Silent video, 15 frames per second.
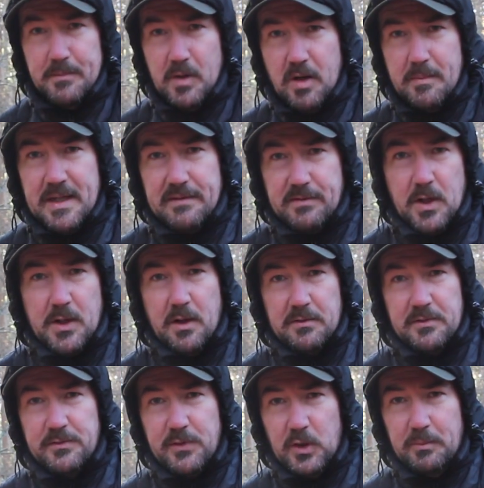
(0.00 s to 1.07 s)
moment I've got it on
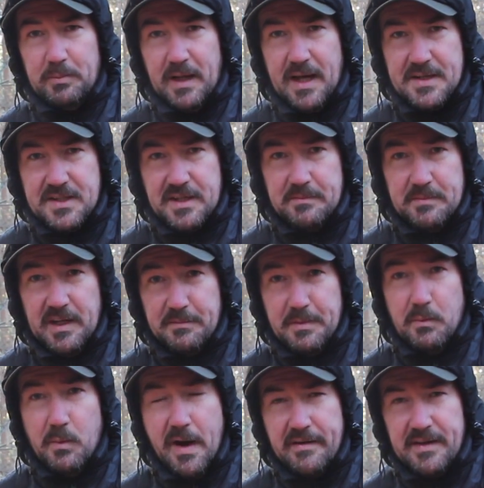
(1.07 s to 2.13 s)
full blast. I've
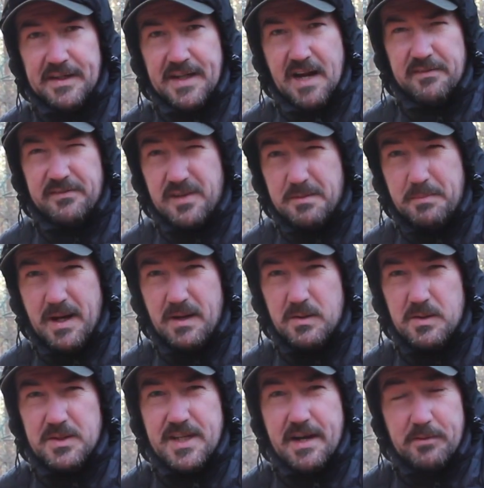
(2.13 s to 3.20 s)
been wearing it now for
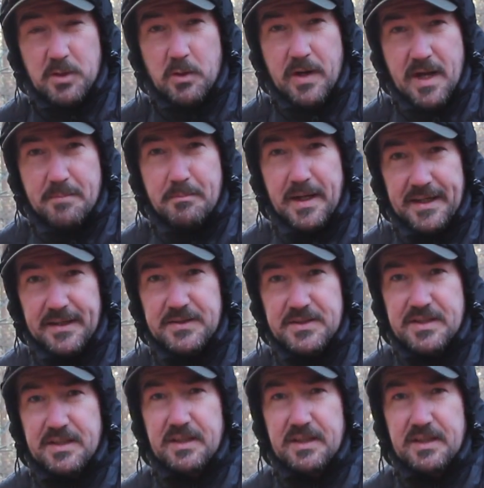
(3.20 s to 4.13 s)
about 7 or 8 minutes,